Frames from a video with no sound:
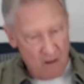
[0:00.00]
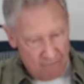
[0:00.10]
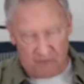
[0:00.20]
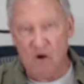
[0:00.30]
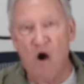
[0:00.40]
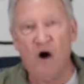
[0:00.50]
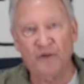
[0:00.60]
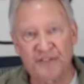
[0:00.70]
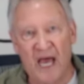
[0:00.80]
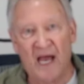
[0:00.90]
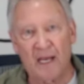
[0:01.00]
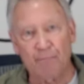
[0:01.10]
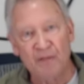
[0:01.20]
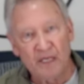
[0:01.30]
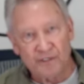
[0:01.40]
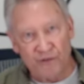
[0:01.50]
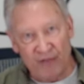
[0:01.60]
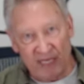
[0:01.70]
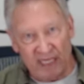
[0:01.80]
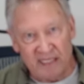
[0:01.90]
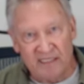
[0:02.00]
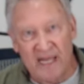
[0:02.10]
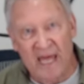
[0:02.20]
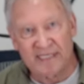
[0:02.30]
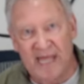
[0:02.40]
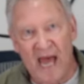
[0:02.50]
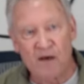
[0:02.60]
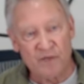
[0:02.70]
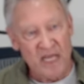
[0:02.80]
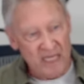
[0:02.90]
for all time, so that he sat down.